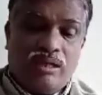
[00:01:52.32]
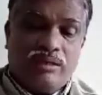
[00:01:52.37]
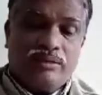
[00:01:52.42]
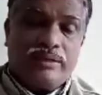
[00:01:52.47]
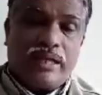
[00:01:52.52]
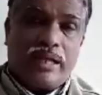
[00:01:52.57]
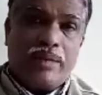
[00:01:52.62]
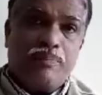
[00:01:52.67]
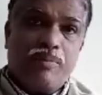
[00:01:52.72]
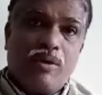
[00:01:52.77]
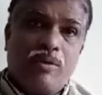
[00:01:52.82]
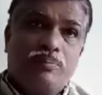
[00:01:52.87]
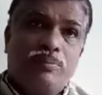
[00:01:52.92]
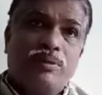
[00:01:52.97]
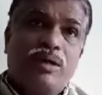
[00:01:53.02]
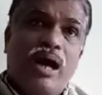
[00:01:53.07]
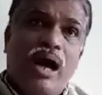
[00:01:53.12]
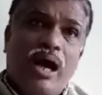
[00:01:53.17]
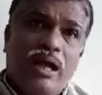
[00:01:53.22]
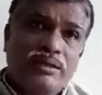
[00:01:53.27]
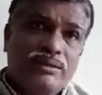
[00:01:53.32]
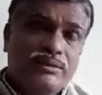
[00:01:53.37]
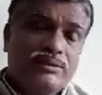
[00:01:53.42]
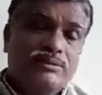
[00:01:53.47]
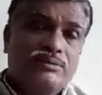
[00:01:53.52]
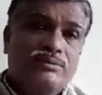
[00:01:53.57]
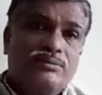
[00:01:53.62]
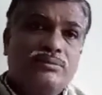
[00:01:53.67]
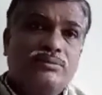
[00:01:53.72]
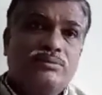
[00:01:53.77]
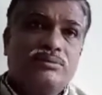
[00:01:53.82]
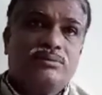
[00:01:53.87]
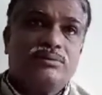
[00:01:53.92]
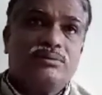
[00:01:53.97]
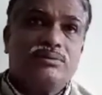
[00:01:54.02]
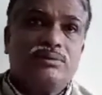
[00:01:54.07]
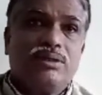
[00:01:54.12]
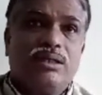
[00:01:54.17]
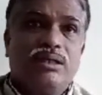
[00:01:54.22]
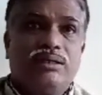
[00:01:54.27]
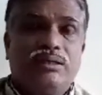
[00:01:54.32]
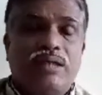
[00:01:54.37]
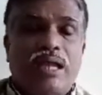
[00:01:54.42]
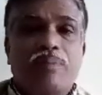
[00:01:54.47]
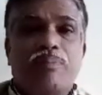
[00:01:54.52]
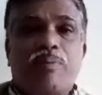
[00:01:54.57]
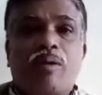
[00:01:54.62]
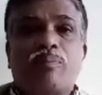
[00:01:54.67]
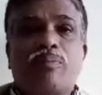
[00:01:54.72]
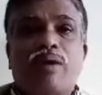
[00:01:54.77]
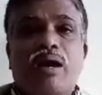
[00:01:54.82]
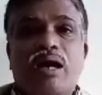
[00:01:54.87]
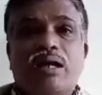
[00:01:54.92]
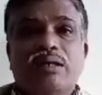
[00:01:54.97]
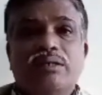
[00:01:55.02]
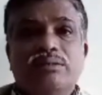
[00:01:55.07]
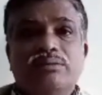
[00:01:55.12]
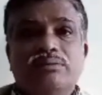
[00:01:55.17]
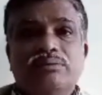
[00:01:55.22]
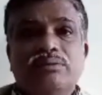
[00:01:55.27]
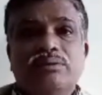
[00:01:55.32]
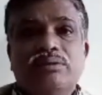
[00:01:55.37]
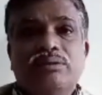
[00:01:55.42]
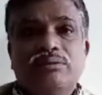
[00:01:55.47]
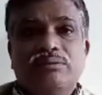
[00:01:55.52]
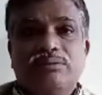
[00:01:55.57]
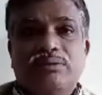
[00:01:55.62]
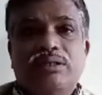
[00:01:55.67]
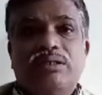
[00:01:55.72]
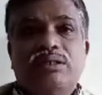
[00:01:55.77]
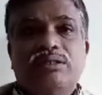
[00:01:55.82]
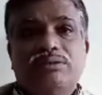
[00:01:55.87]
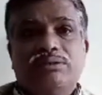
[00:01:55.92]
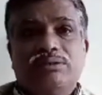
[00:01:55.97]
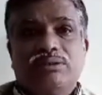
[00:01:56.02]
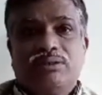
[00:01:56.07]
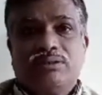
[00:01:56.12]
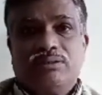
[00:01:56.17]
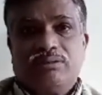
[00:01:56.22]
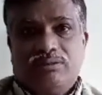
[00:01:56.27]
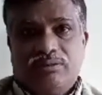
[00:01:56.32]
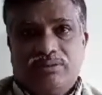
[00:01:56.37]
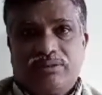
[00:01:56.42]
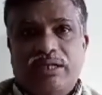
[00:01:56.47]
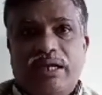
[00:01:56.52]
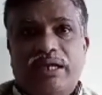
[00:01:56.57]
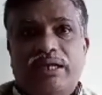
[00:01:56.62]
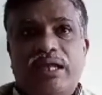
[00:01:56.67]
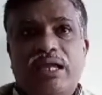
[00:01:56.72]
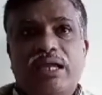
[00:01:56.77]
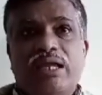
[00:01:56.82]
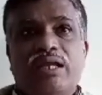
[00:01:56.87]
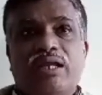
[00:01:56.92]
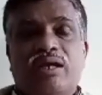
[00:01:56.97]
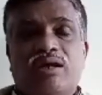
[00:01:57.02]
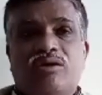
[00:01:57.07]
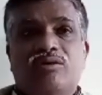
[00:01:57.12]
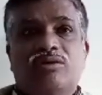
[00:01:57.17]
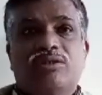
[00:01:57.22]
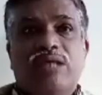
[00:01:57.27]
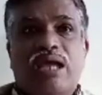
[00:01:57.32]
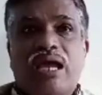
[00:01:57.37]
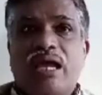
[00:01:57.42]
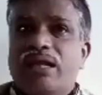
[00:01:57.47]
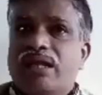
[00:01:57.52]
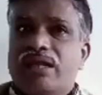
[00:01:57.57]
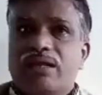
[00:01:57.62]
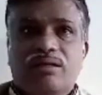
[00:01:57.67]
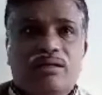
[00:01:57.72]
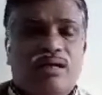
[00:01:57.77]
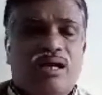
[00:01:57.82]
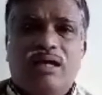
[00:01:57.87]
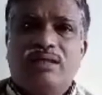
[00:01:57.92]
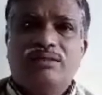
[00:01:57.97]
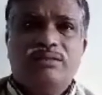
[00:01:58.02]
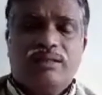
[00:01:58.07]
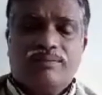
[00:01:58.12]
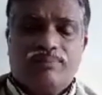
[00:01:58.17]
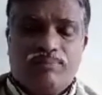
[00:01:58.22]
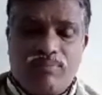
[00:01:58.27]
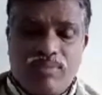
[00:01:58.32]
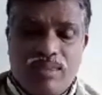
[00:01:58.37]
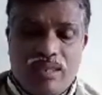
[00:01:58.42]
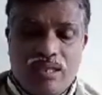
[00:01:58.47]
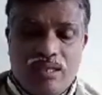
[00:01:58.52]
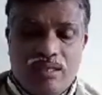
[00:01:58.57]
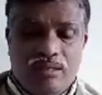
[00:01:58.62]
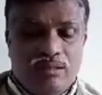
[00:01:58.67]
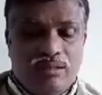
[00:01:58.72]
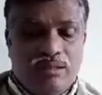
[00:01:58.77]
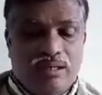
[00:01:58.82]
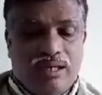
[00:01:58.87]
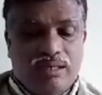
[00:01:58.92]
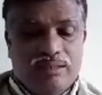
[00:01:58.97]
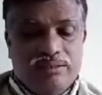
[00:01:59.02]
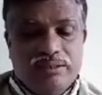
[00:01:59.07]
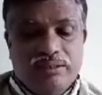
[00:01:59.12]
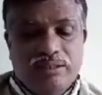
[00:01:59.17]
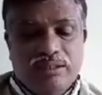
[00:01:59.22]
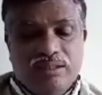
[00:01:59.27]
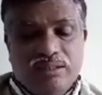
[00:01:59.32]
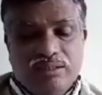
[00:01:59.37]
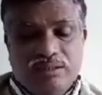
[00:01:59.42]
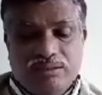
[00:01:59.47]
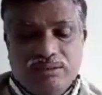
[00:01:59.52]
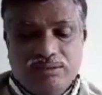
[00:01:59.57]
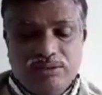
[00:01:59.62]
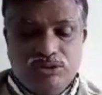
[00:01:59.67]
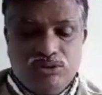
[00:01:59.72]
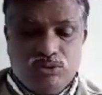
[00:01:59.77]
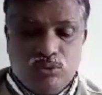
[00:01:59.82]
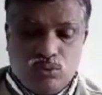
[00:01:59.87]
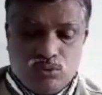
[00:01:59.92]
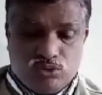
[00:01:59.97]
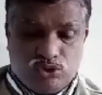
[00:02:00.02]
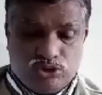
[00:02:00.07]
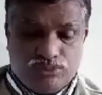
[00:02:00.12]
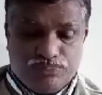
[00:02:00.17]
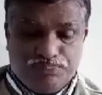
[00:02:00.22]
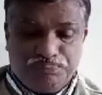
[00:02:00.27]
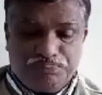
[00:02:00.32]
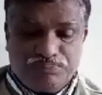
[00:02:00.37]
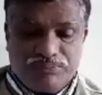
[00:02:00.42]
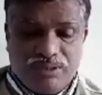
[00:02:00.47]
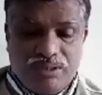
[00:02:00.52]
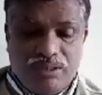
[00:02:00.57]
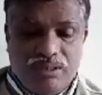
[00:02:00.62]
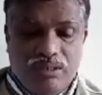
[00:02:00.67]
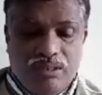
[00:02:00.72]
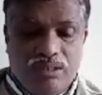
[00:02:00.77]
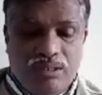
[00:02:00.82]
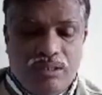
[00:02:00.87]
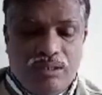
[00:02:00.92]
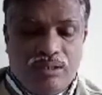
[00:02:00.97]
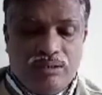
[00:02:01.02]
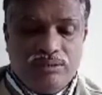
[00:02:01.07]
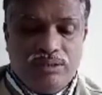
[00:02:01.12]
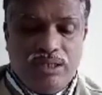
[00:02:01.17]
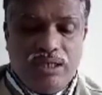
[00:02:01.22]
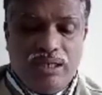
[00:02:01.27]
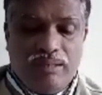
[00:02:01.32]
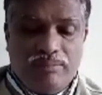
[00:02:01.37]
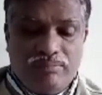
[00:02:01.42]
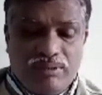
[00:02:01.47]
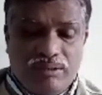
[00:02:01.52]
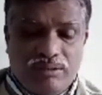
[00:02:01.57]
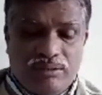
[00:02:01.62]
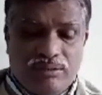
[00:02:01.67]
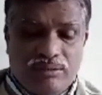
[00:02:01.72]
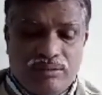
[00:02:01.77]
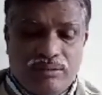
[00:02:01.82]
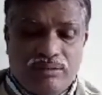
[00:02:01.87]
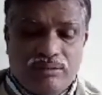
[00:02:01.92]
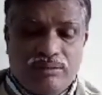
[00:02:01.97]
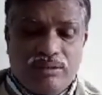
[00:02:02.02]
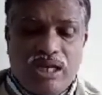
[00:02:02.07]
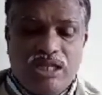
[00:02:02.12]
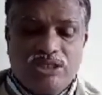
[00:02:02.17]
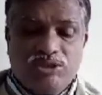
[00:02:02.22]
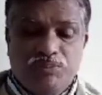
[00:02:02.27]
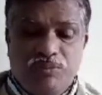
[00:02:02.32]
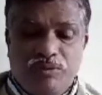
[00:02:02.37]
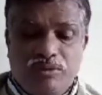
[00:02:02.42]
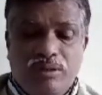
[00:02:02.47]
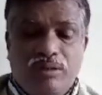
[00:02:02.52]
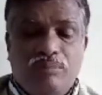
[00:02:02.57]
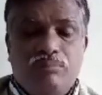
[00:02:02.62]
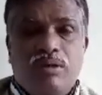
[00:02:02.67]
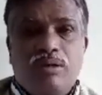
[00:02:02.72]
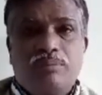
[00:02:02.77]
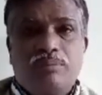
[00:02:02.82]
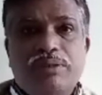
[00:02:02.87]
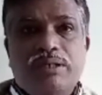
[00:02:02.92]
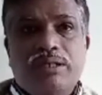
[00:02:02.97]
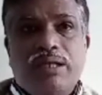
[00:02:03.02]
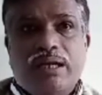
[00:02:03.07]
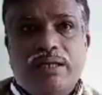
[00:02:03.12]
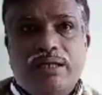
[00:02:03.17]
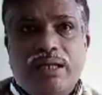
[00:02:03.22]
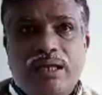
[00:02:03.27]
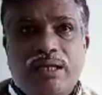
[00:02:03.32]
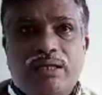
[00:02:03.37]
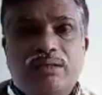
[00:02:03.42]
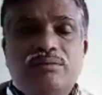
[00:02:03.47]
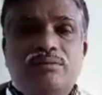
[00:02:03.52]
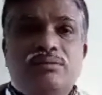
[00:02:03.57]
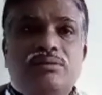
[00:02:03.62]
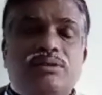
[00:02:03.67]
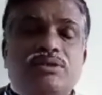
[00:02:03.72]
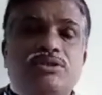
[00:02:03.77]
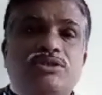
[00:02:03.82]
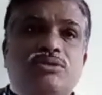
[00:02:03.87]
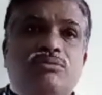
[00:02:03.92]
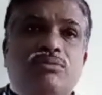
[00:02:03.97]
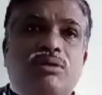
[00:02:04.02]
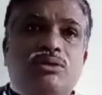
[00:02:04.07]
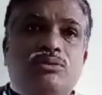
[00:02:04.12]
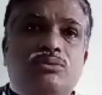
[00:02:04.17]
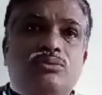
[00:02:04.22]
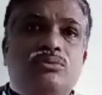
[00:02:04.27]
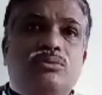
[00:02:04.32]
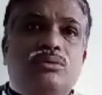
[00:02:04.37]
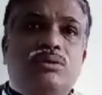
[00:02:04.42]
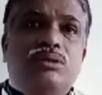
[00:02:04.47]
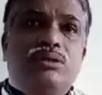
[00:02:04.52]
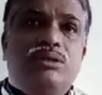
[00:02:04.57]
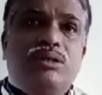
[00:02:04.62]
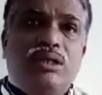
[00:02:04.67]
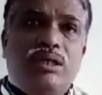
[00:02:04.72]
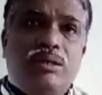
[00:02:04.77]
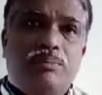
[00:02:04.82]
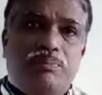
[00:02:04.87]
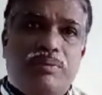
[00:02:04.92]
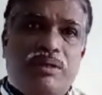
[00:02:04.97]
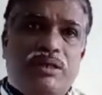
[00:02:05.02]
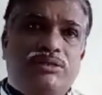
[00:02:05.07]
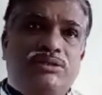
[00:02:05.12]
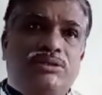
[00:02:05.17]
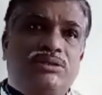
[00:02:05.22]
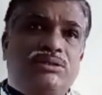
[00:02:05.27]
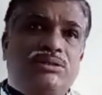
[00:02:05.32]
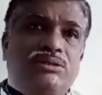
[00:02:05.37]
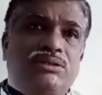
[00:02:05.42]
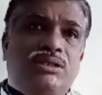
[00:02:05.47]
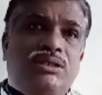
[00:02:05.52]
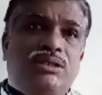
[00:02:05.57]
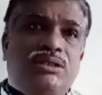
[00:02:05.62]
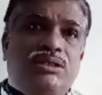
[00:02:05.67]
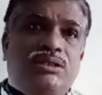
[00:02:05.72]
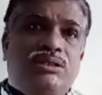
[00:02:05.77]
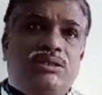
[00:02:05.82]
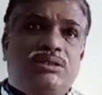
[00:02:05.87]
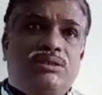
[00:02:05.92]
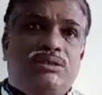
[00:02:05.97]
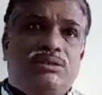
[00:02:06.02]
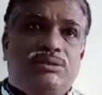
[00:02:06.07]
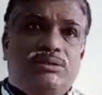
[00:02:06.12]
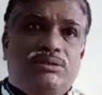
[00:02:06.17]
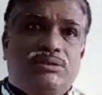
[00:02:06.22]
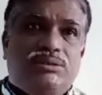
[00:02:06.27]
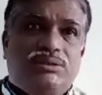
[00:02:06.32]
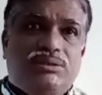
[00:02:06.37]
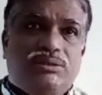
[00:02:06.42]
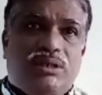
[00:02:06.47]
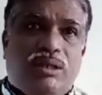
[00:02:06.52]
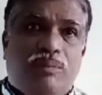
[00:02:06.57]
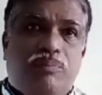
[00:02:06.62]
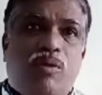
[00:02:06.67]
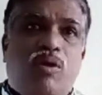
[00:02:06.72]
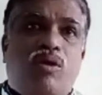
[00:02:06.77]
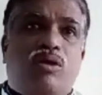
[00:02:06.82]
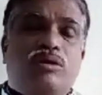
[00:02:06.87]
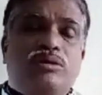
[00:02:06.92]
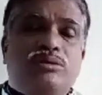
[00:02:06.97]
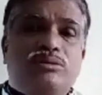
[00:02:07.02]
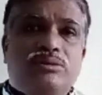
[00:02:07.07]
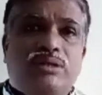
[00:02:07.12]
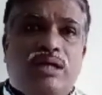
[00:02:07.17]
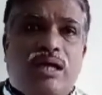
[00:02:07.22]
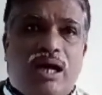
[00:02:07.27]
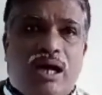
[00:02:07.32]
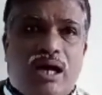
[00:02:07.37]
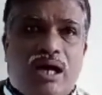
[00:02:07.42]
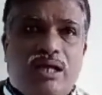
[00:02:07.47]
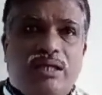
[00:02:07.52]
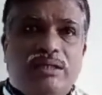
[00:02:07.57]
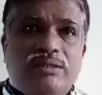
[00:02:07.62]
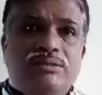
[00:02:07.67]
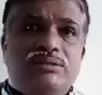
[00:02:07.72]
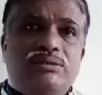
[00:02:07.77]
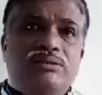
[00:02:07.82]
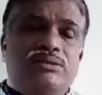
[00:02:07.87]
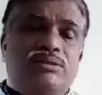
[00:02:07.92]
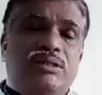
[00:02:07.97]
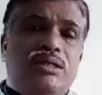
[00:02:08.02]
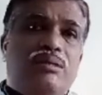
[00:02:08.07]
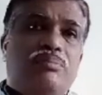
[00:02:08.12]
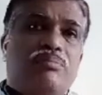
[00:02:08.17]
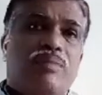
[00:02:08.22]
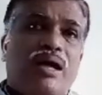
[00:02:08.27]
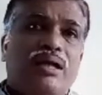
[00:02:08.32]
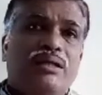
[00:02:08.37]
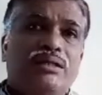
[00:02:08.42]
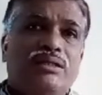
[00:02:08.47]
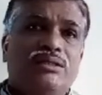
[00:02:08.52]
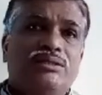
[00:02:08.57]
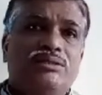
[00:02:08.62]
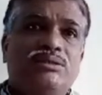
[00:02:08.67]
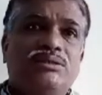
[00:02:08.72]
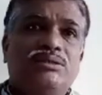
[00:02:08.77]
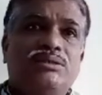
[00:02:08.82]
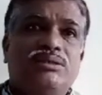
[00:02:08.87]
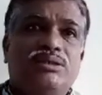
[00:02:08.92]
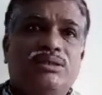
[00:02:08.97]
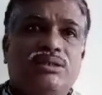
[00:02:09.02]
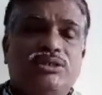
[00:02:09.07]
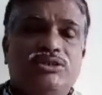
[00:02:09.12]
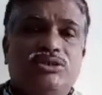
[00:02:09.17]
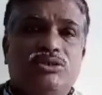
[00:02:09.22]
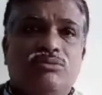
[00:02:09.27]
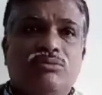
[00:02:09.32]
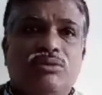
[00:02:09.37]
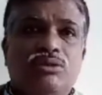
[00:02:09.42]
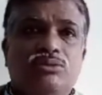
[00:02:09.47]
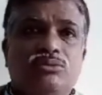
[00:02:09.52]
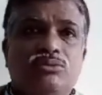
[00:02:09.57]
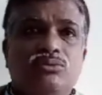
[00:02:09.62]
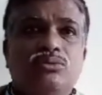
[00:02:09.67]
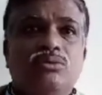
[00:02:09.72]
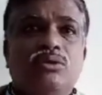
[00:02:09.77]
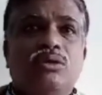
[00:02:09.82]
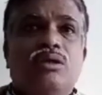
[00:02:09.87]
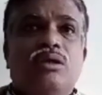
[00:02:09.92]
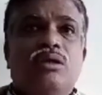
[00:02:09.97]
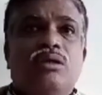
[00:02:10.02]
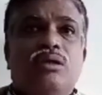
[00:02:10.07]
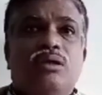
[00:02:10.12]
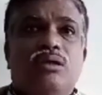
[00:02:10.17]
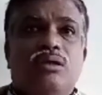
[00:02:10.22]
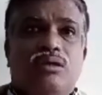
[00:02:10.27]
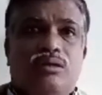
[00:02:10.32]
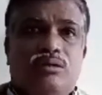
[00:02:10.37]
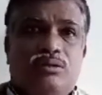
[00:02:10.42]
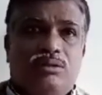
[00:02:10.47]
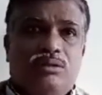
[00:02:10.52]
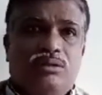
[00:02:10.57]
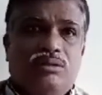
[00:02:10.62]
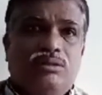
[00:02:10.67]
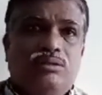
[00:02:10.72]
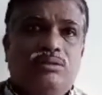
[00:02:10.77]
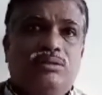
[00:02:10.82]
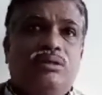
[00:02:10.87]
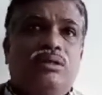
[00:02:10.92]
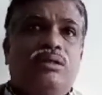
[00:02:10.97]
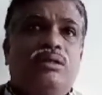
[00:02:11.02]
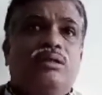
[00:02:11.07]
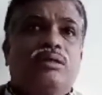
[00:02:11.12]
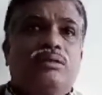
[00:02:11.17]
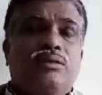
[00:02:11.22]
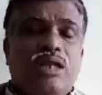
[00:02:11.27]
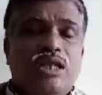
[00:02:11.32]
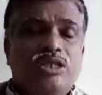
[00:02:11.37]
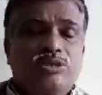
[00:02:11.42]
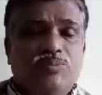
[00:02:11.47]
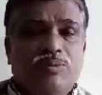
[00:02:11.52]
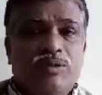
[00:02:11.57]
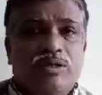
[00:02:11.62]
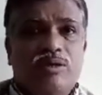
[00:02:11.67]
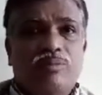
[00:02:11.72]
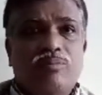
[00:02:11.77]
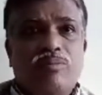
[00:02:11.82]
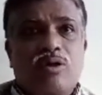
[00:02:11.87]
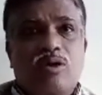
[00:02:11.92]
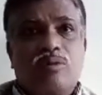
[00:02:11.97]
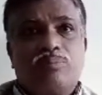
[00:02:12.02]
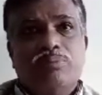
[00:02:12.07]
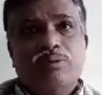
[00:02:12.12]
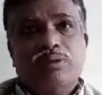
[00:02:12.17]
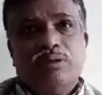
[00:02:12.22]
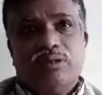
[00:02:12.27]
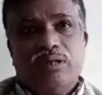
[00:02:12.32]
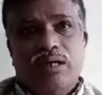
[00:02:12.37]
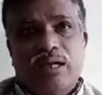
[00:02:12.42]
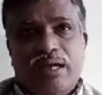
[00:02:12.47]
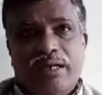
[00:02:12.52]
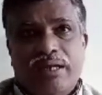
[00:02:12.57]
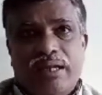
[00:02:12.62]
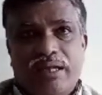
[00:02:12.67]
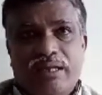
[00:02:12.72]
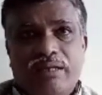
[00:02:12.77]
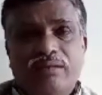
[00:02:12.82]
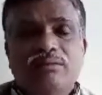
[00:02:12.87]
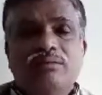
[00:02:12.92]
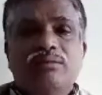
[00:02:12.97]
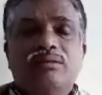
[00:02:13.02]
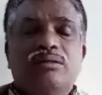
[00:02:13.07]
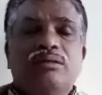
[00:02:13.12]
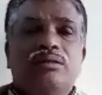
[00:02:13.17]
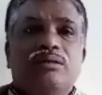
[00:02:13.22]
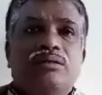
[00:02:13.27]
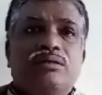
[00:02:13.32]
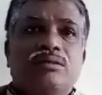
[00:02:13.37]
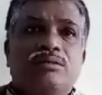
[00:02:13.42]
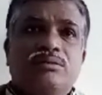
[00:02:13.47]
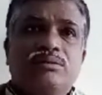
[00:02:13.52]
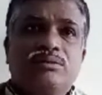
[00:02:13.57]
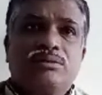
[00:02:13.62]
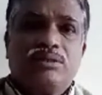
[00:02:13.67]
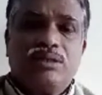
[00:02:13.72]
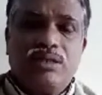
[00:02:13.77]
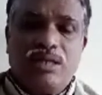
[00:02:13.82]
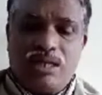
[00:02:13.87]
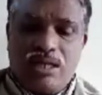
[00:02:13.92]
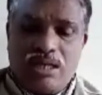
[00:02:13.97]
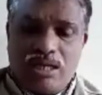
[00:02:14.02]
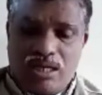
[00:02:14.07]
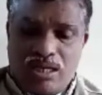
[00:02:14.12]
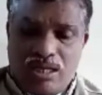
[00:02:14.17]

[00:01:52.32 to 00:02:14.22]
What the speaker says: type of ion. The type of ion, that is a cation or the anion, either in the solution. The transport number cation is equal to T plus upon I, T minus is equal to transport number of anion, T